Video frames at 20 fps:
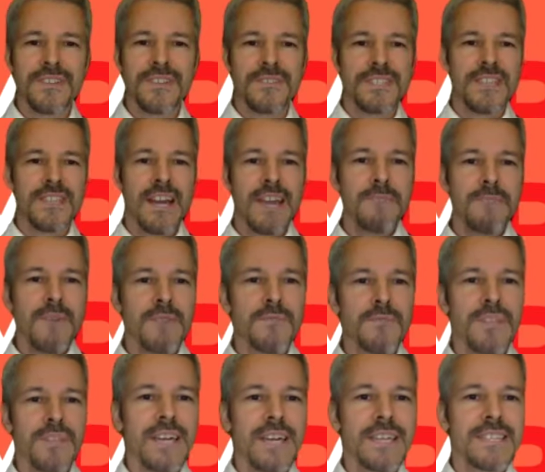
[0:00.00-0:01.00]
our, time. I
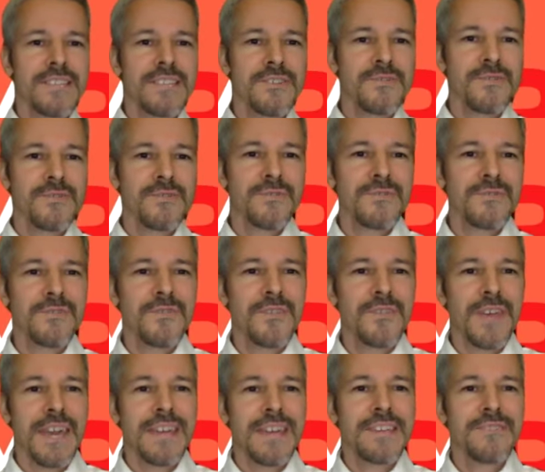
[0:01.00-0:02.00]
would like to to
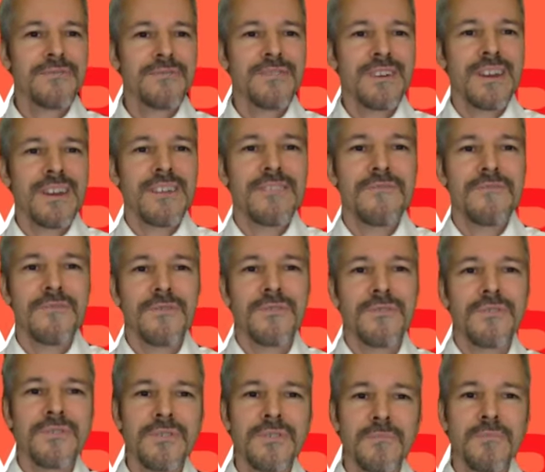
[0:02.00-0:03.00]
thank you, Kara,
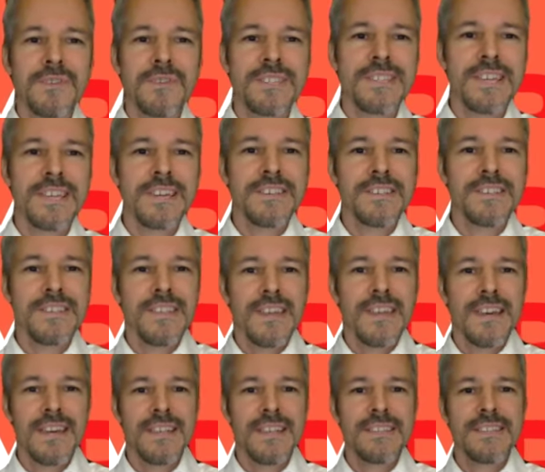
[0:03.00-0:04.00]
for your presentation
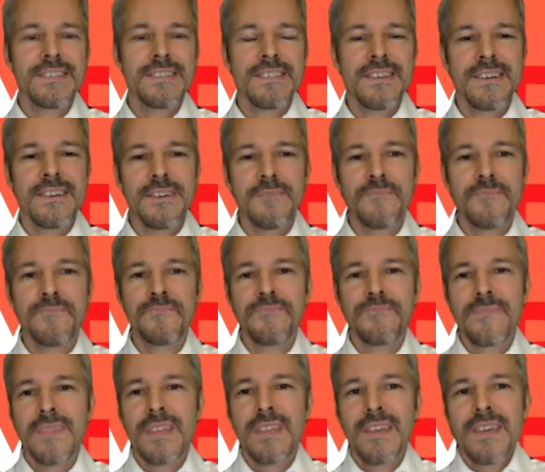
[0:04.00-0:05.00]
and um,
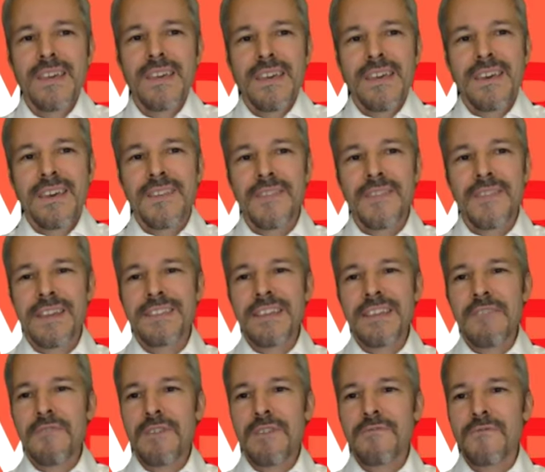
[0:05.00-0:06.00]
thanks
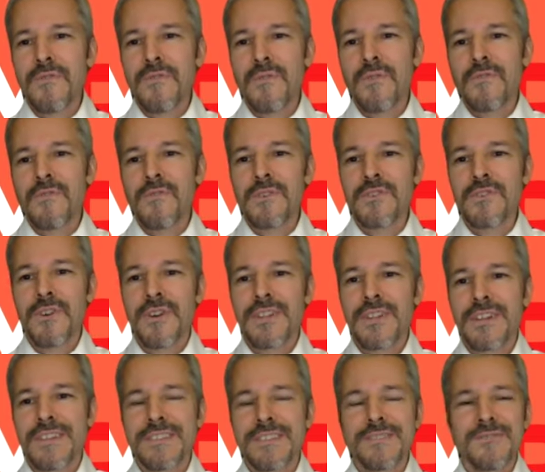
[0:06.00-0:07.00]
everyone for for
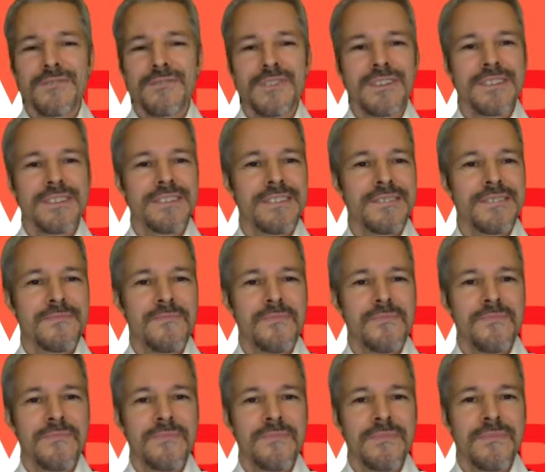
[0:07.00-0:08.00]
joining us tonight.
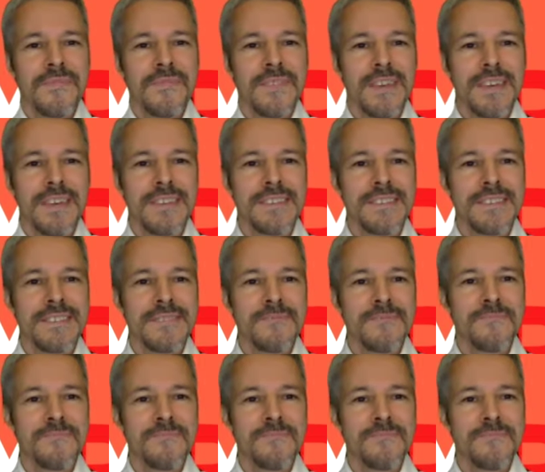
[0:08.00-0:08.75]
Thanks